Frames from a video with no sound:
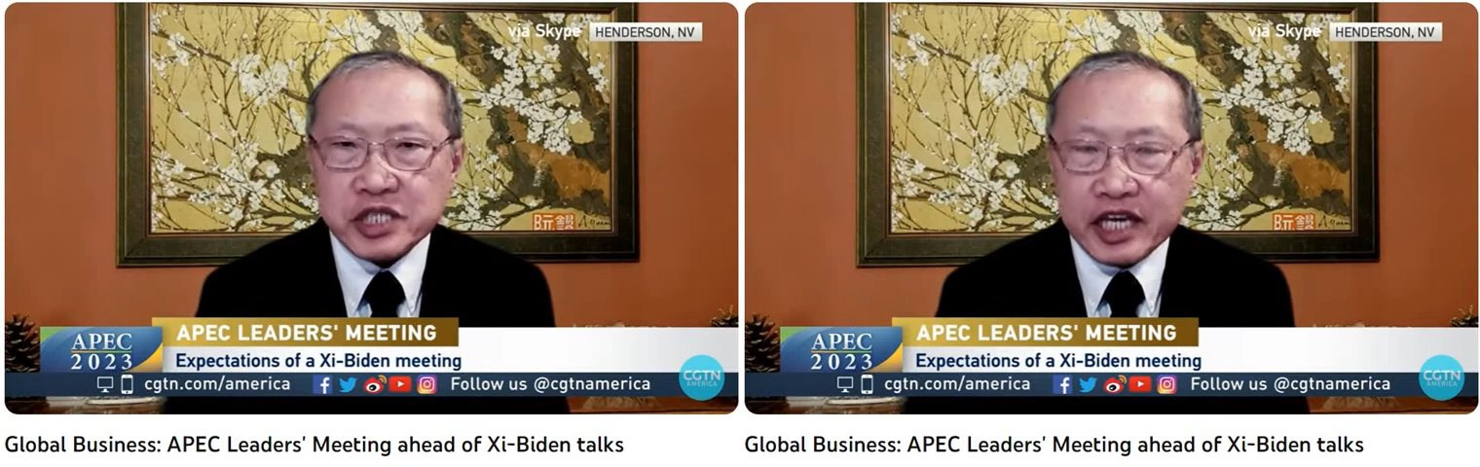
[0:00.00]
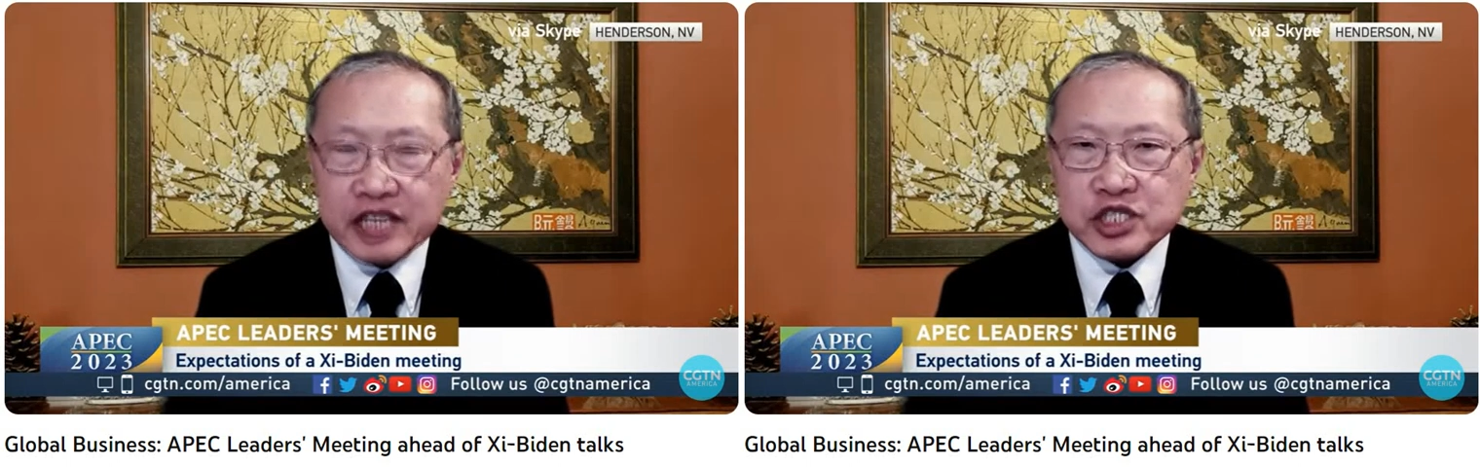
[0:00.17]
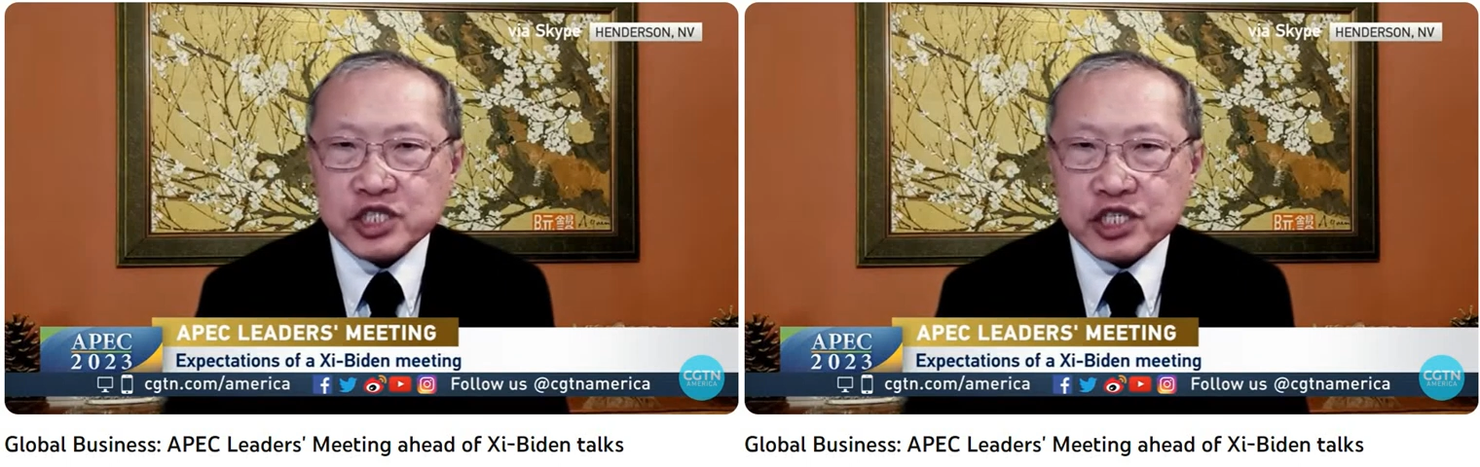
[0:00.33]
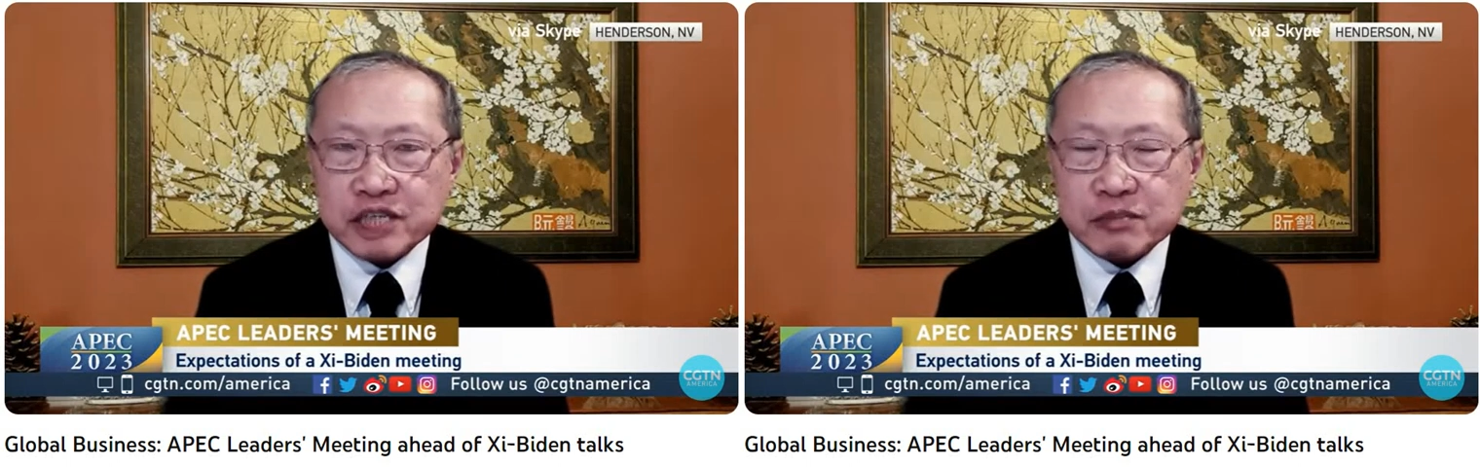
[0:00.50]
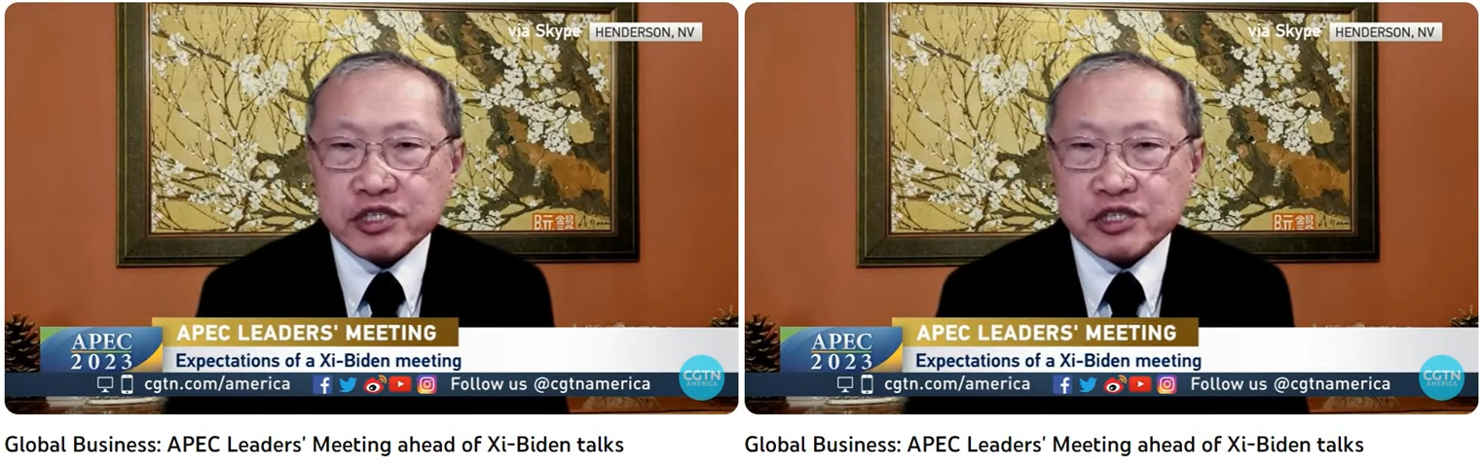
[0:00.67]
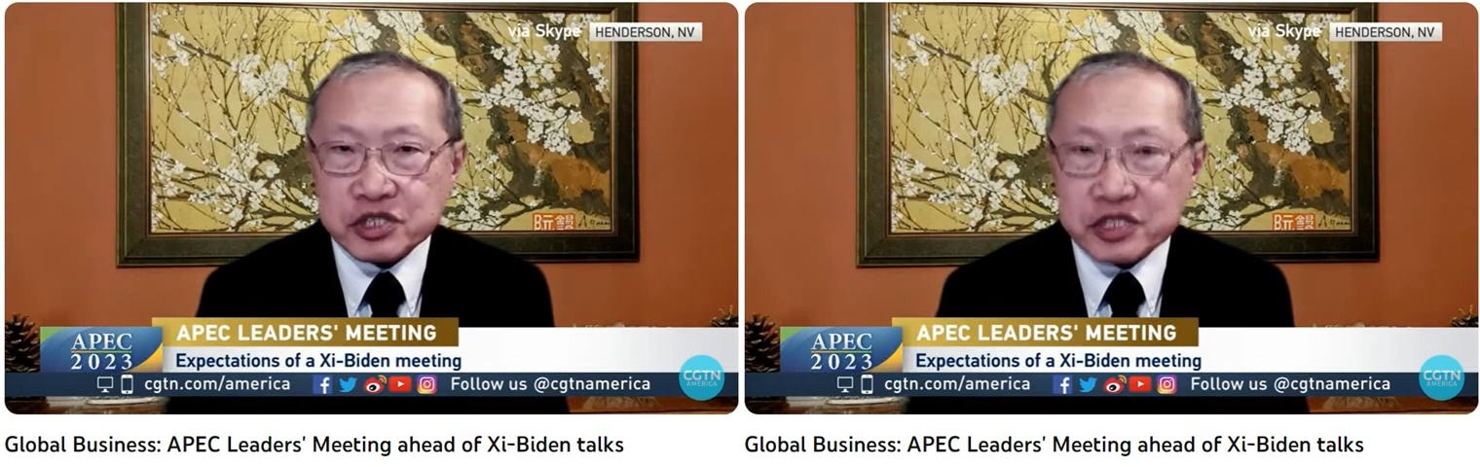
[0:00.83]
and China
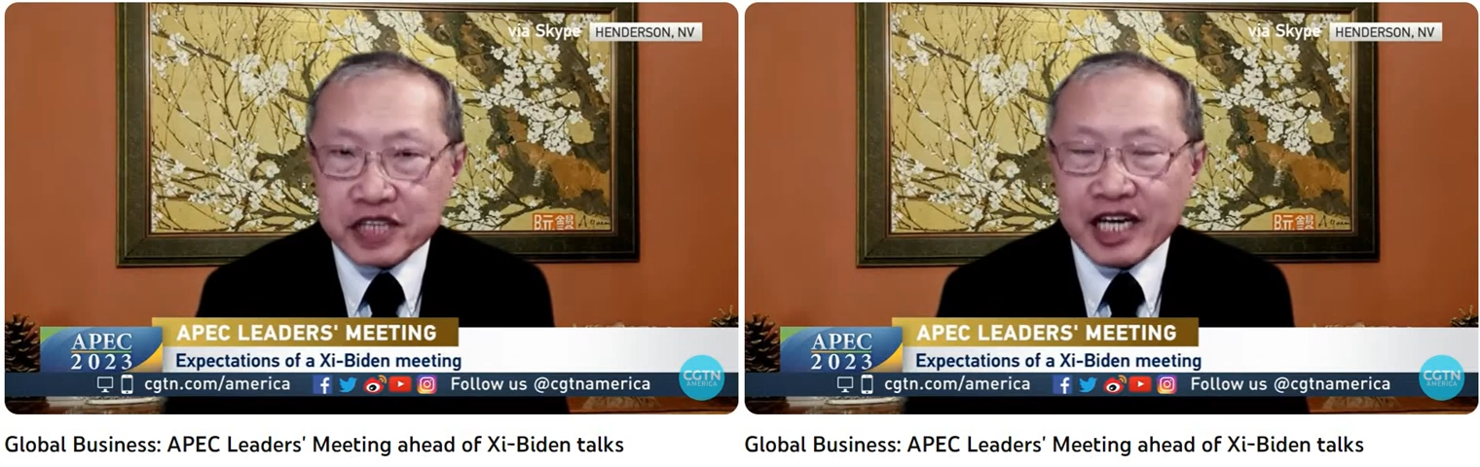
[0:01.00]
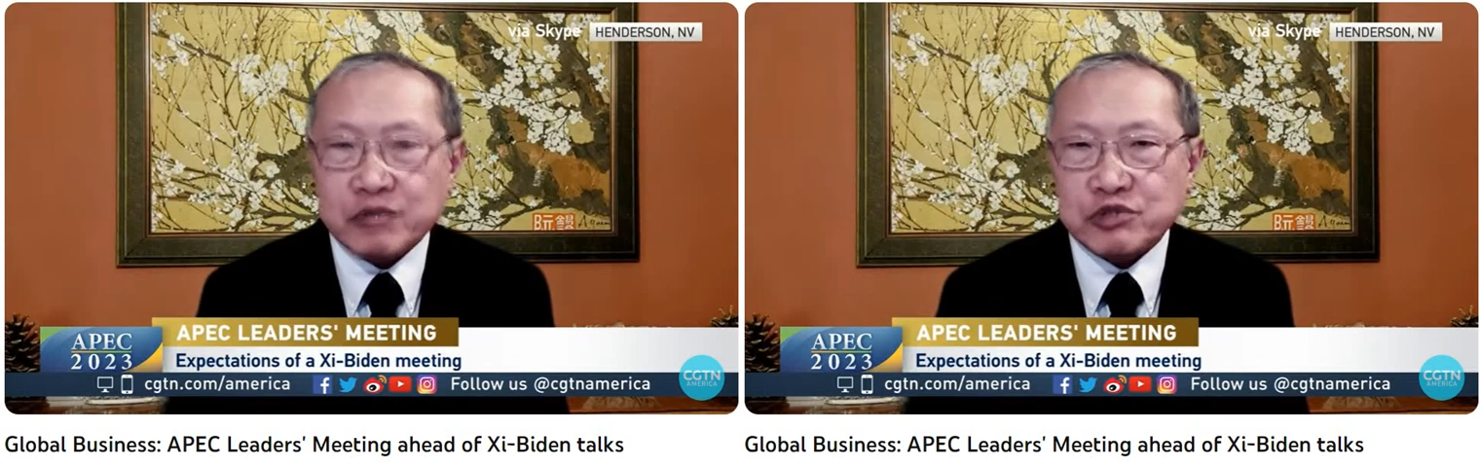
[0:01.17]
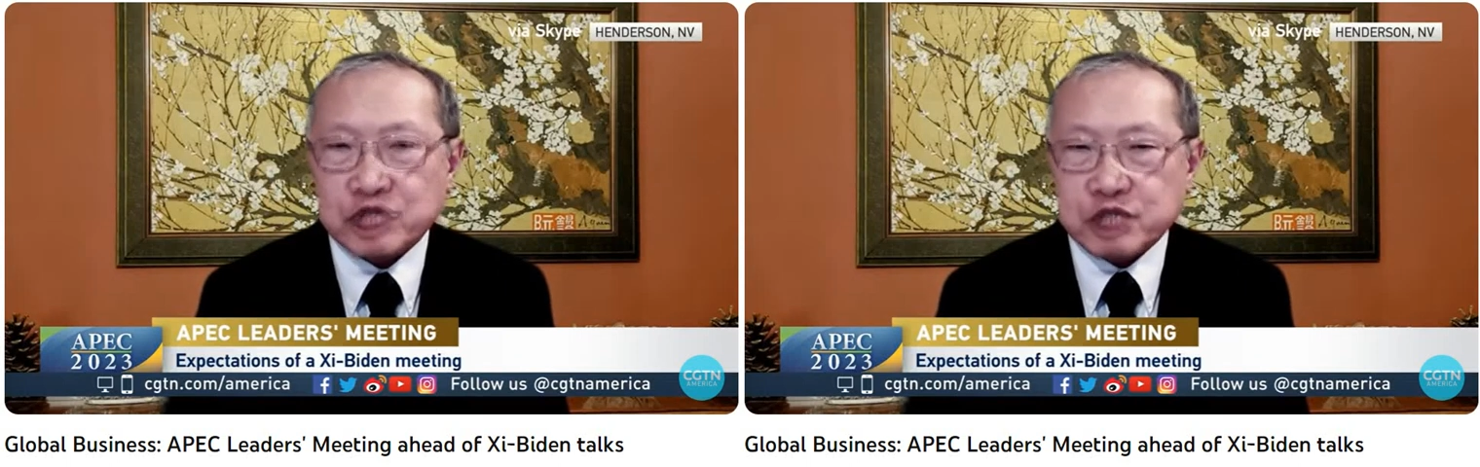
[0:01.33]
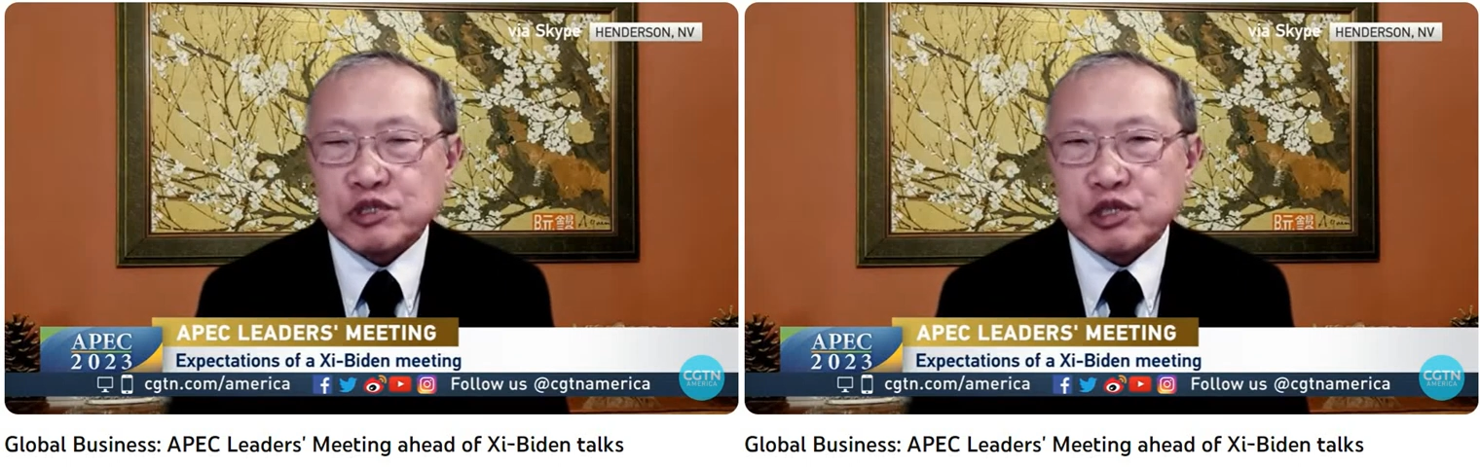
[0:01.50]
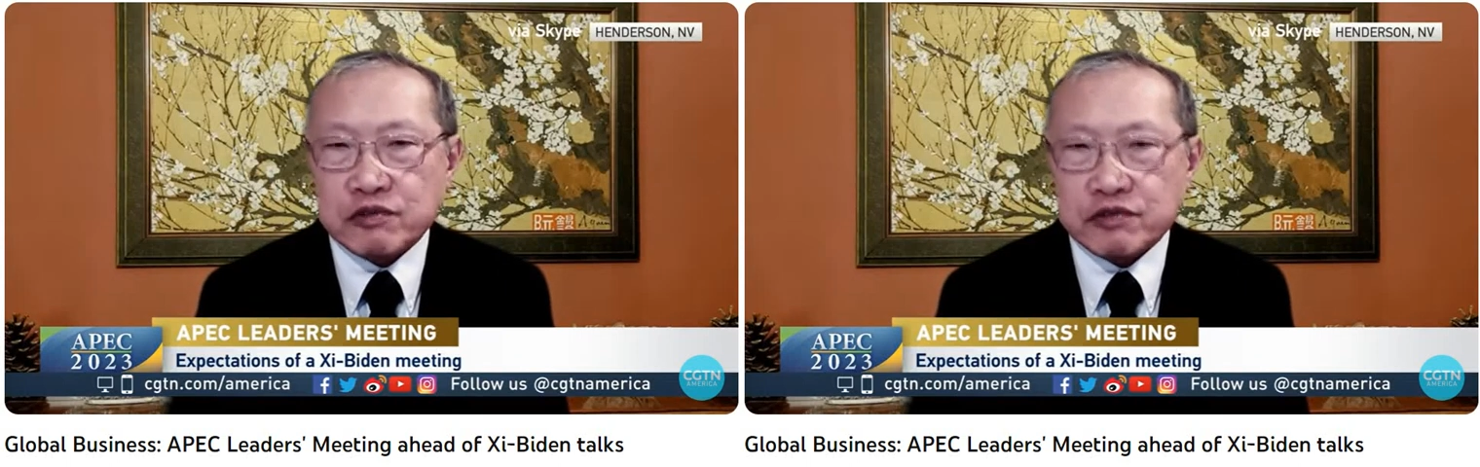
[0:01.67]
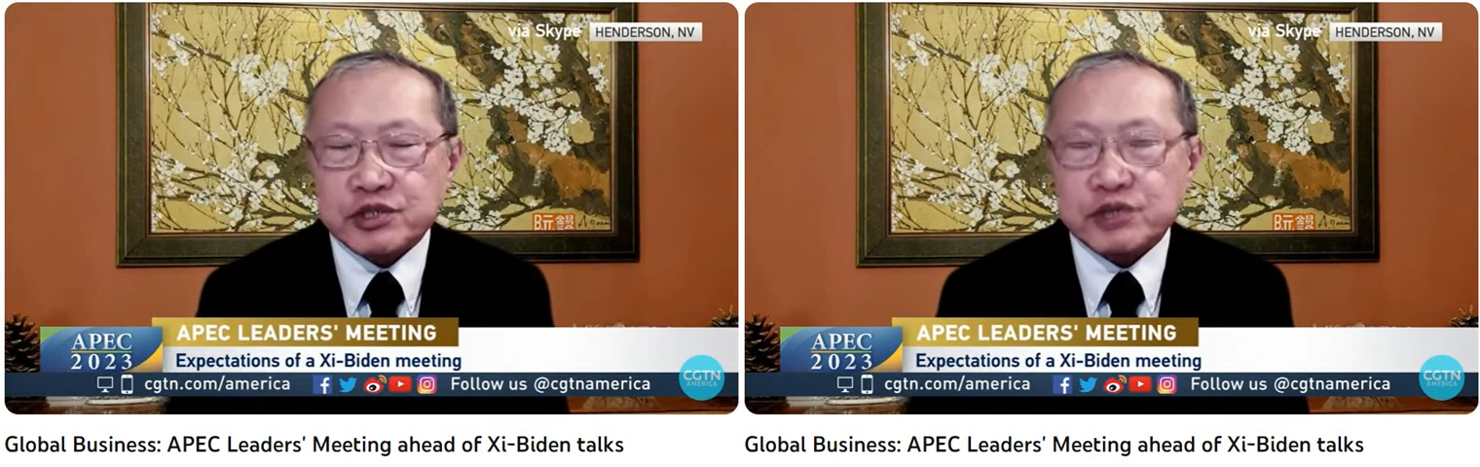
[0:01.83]
because that will spill
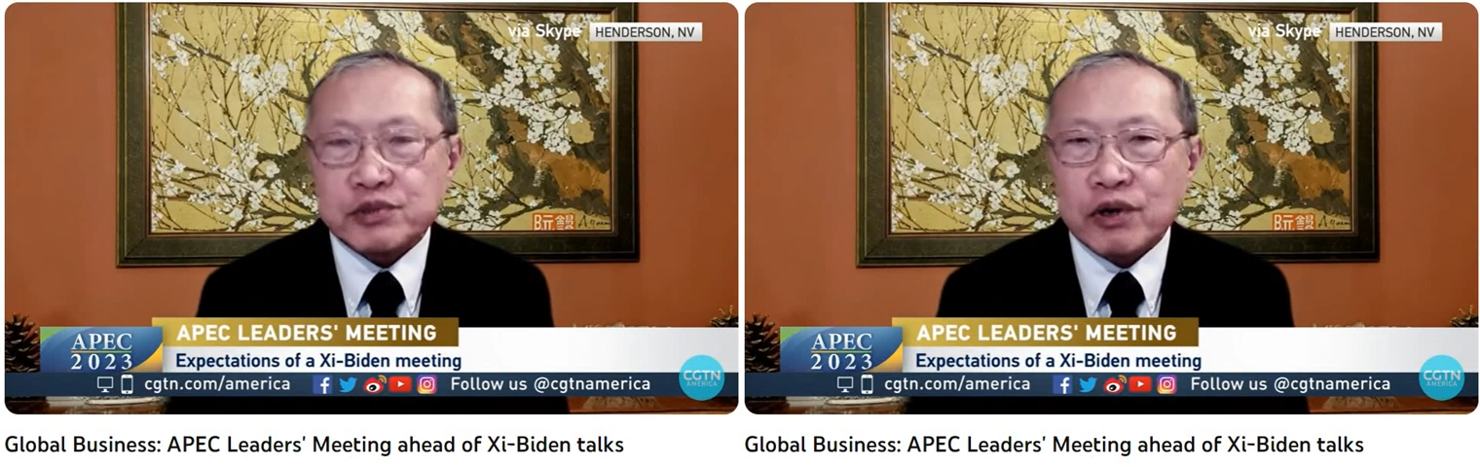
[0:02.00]
over to